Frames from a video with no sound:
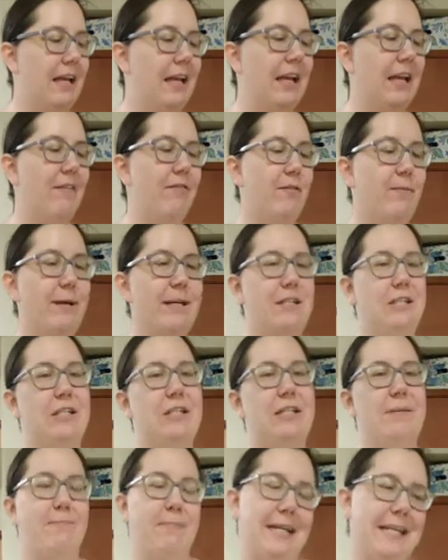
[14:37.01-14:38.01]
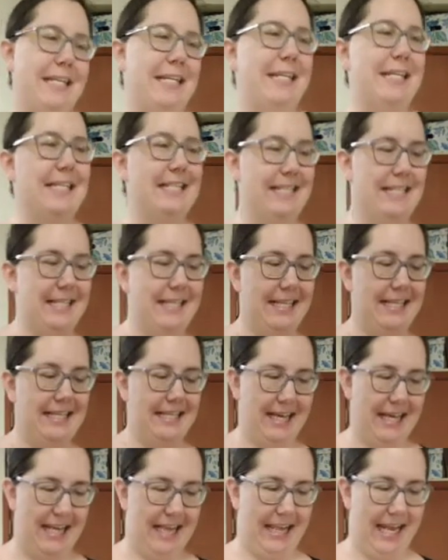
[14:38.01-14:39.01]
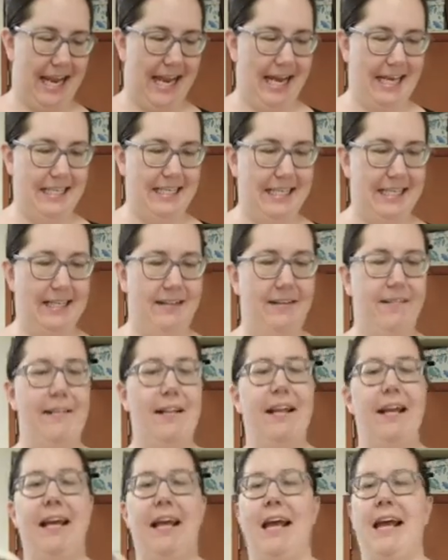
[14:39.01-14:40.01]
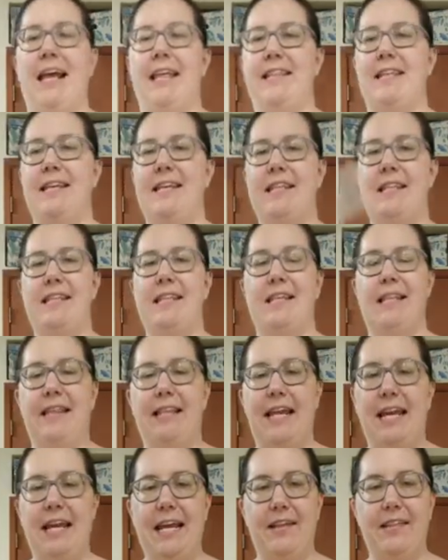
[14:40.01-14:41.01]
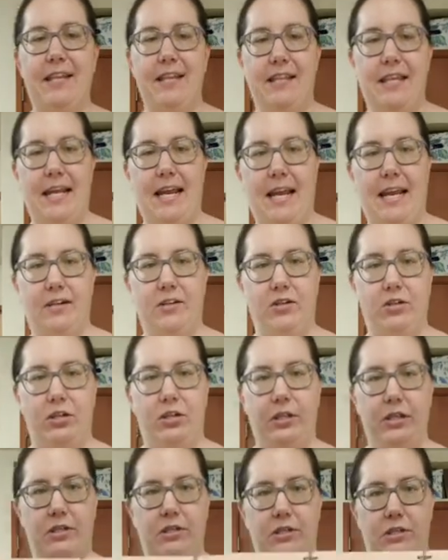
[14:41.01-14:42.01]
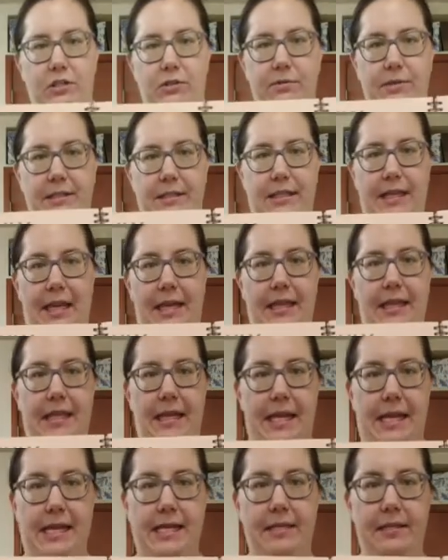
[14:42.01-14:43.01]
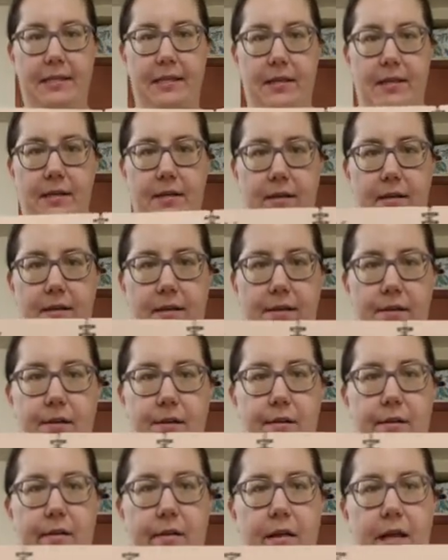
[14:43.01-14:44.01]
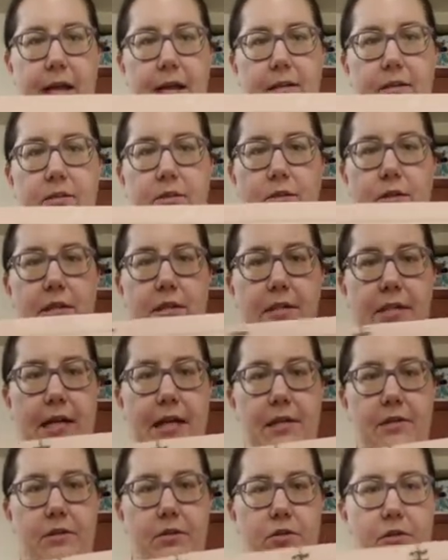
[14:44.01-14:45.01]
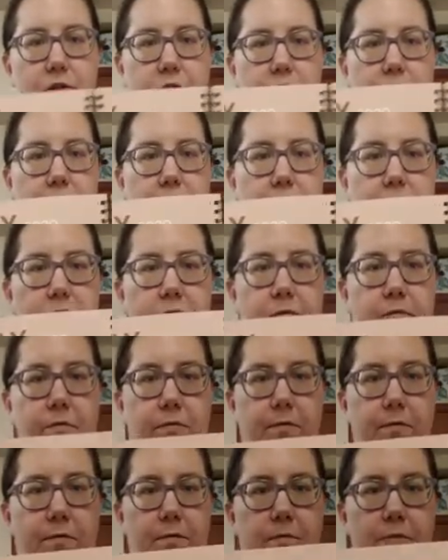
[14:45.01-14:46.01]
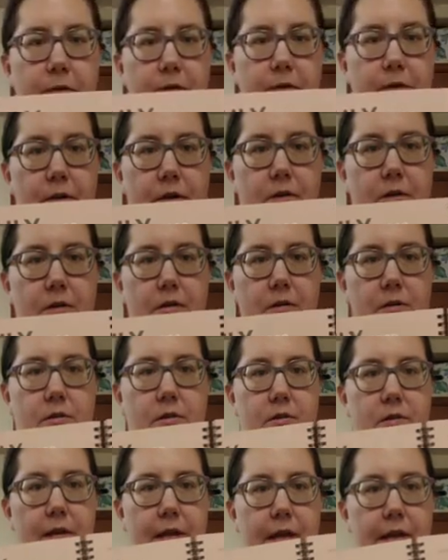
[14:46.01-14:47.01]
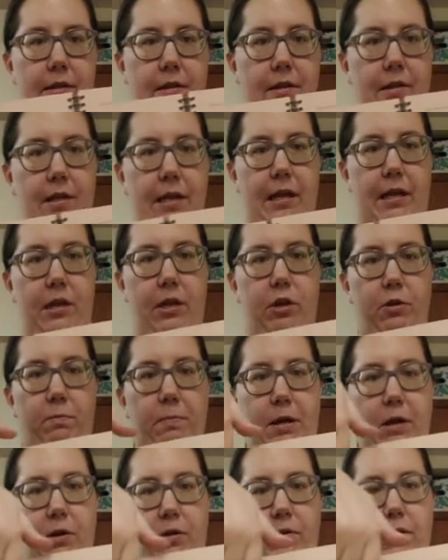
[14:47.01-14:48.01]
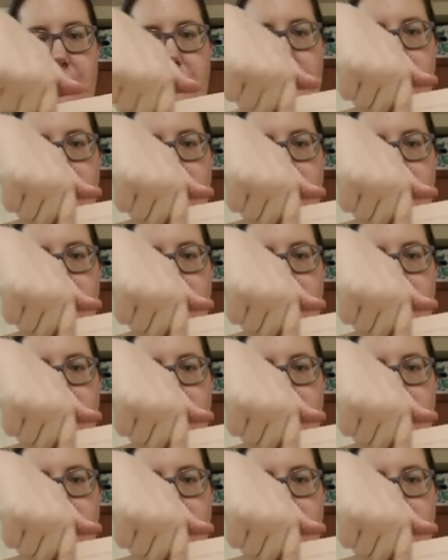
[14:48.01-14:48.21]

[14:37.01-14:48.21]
informations and PDs and things like that. And then the layout that they actually do is like this, and so the days are vertical, and then like your periods